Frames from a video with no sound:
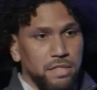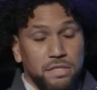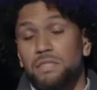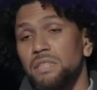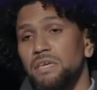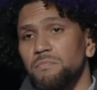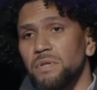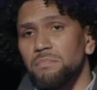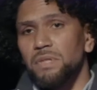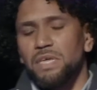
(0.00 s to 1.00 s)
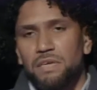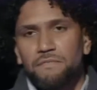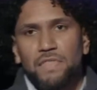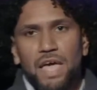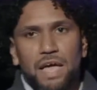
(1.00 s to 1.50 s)
This leads me to
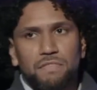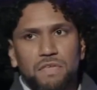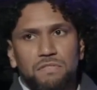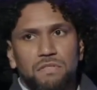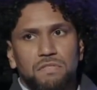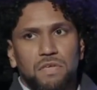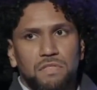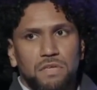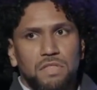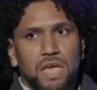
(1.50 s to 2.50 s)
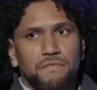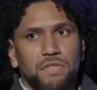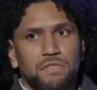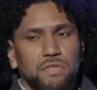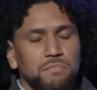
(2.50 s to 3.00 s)
believe that these statistics have a
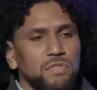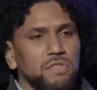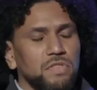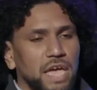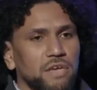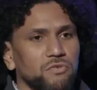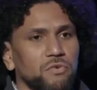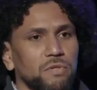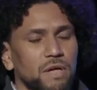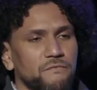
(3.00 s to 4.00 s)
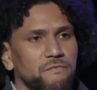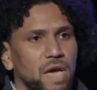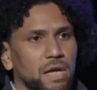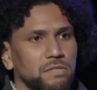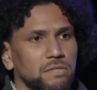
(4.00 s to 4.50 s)
substantial
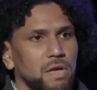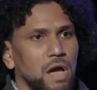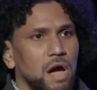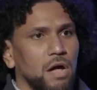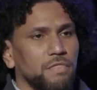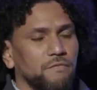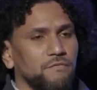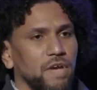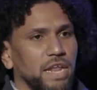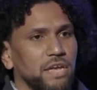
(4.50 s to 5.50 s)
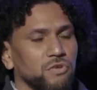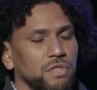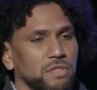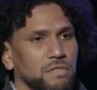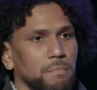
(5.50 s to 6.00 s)
effect on the
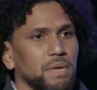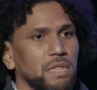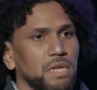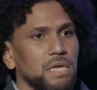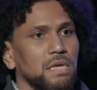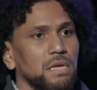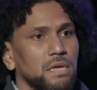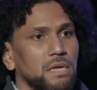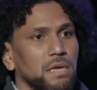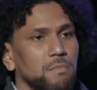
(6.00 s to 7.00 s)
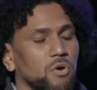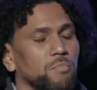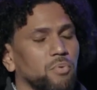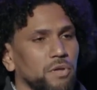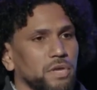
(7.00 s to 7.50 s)
financial instability and, more
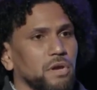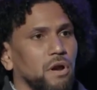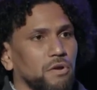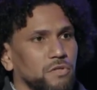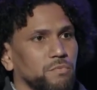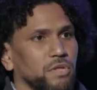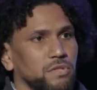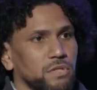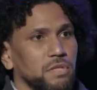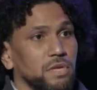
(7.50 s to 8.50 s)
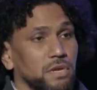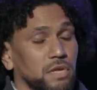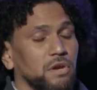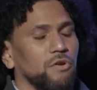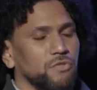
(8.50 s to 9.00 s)
importantly,
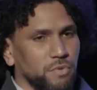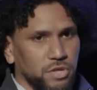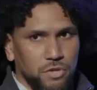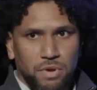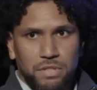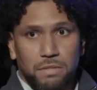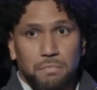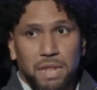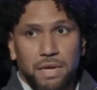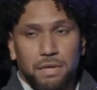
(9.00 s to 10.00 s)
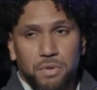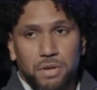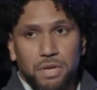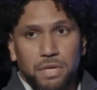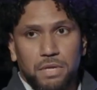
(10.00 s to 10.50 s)
incarceration rates in the Black
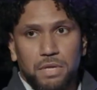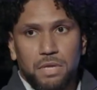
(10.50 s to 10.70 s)
community.